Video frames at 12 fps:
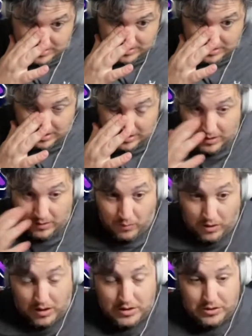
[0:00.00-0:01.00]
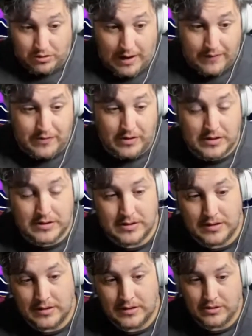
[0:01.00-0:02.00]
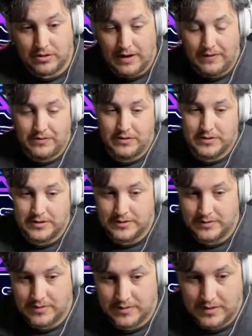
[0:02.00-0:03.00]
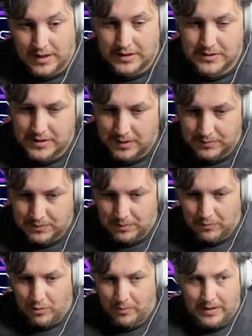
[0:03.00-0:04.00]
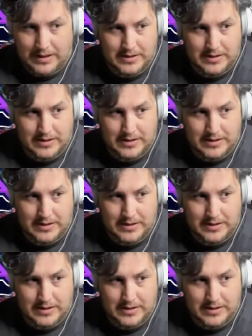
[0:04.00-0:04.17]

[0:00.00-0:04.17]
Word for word: and then work on drafters because drafters is that seems to be more my